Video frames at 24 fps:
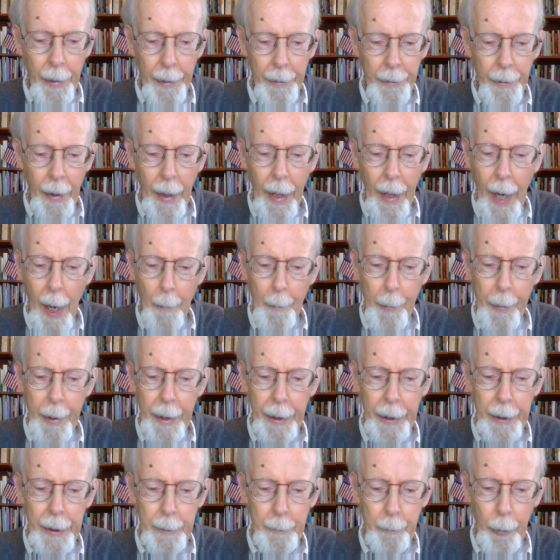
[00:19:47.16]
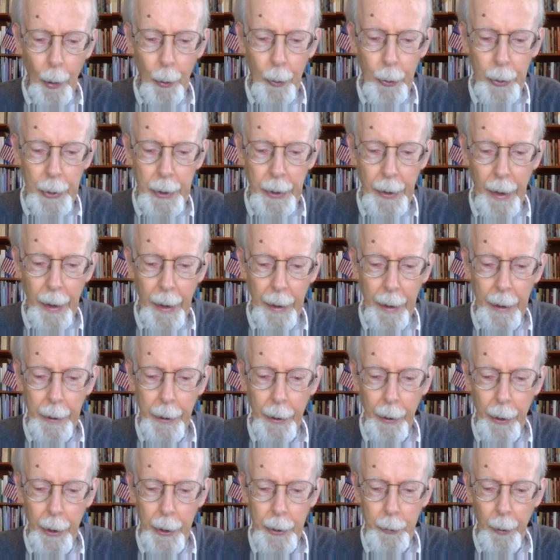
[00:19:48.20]
The happiness boost that
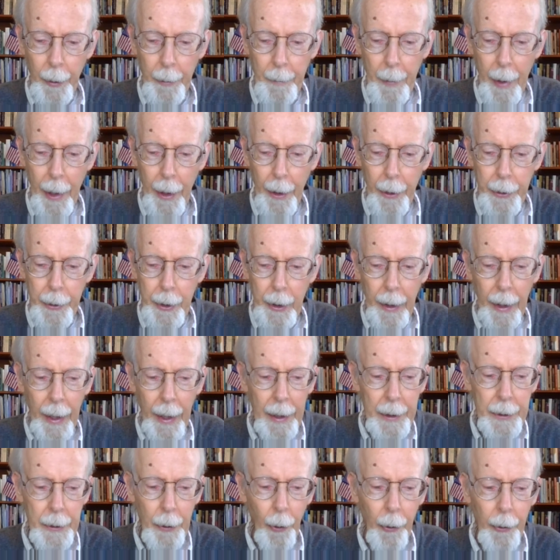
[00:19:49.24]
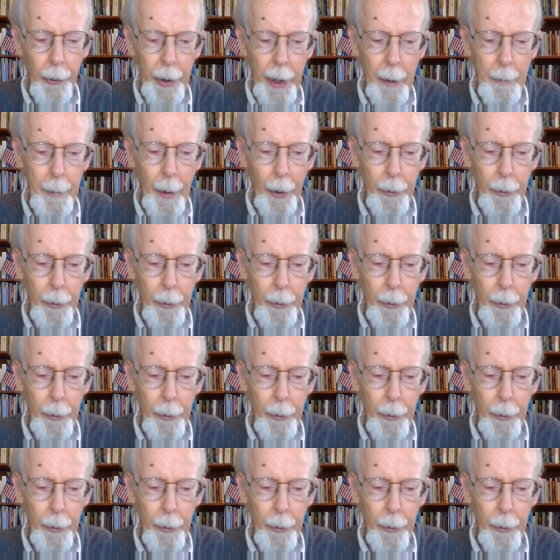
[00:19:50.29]
occurs with marriage lasts only